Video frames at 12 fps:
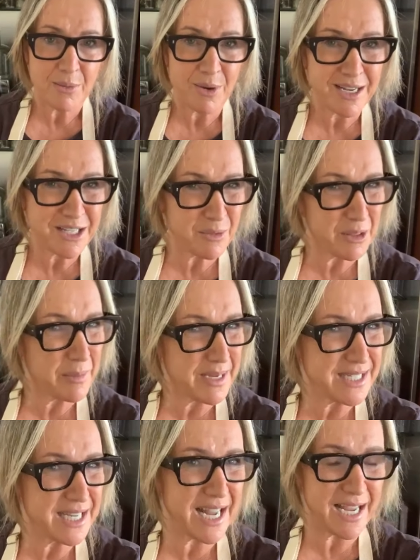What is with me
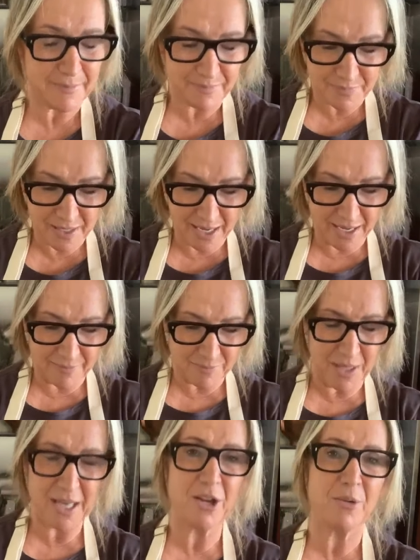today? Yeah,
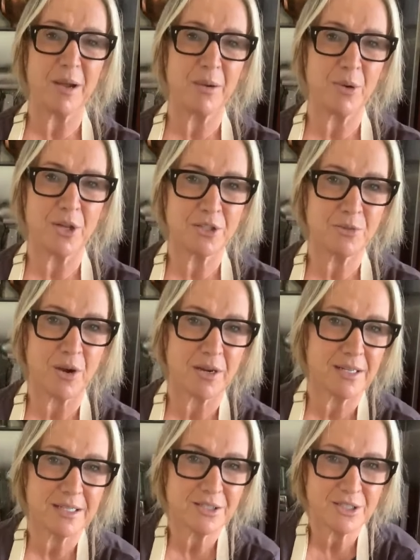getting all my words
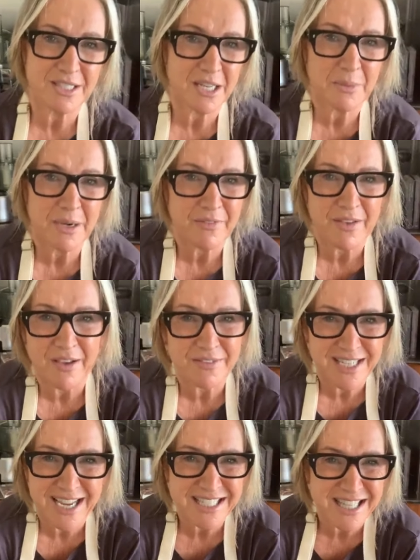wrong. Does anyone ever have
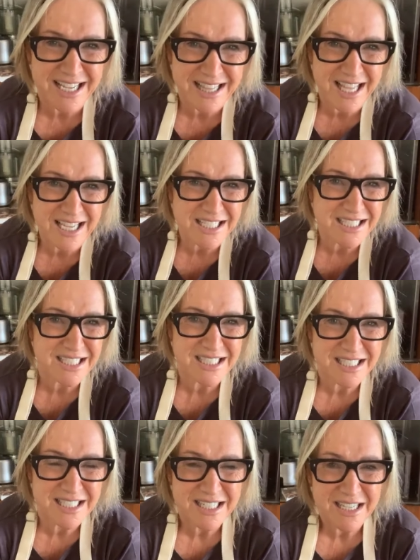days like that?
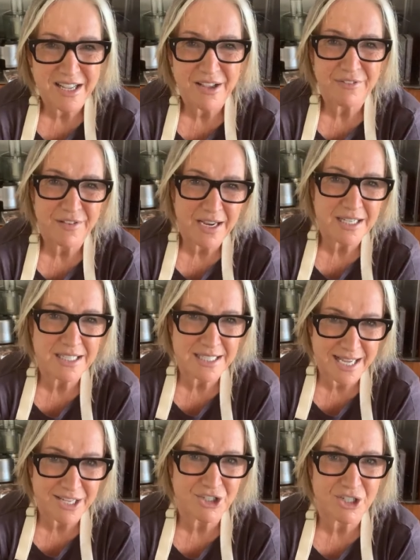Fun
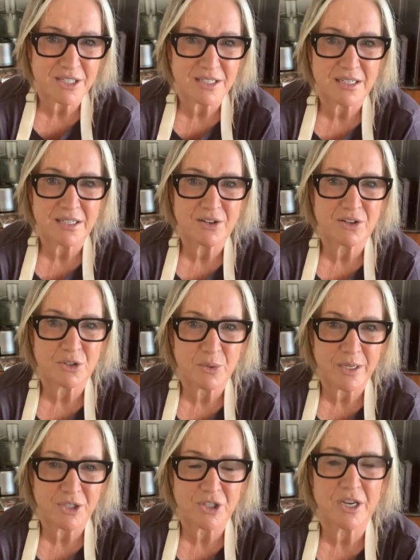session, not a
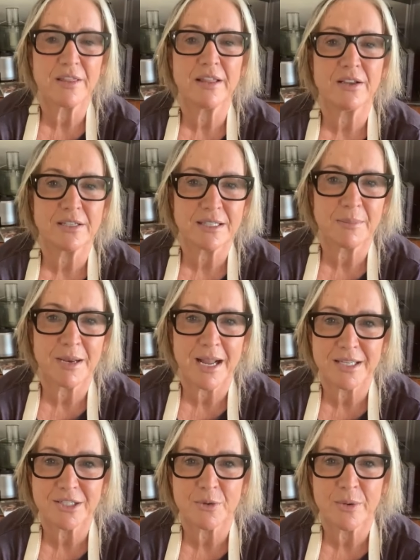question. I think because someone
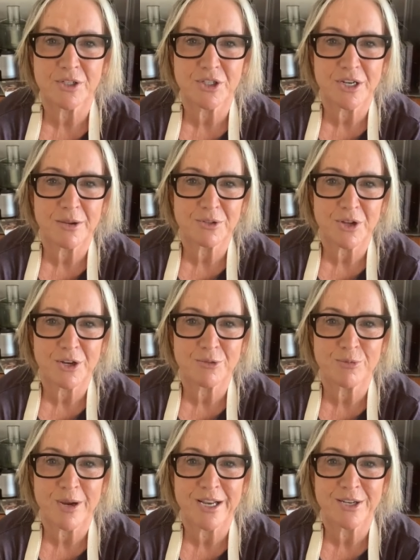asked a question, I was trying to
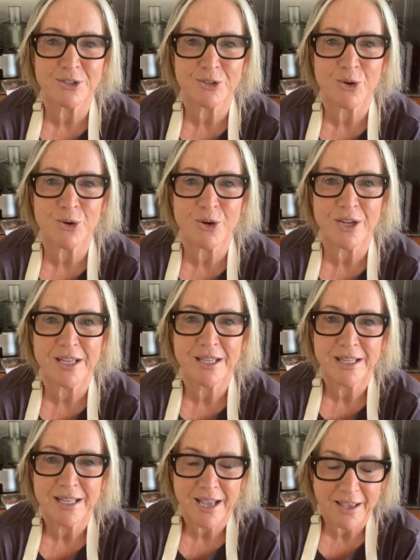read and talk
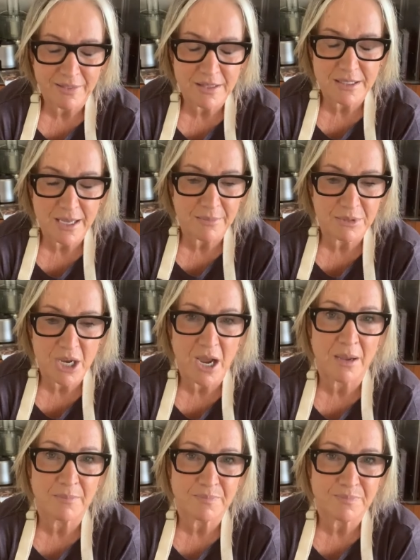at the same
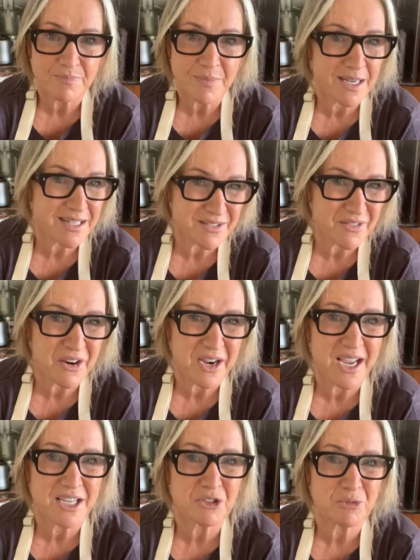time. And it's very
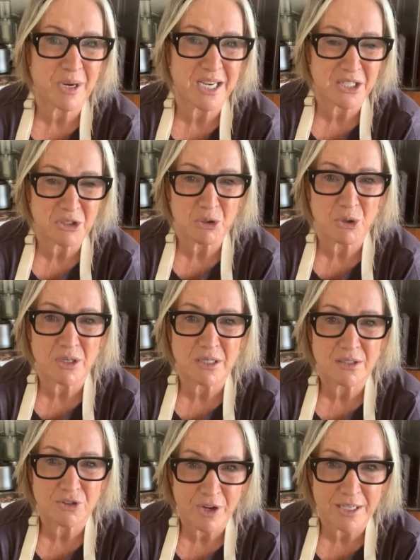hard to read and talk.
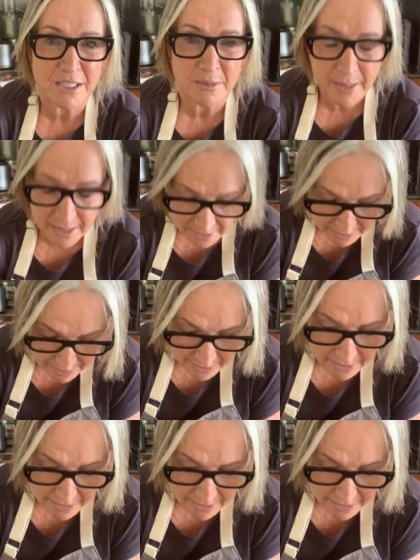Trust me.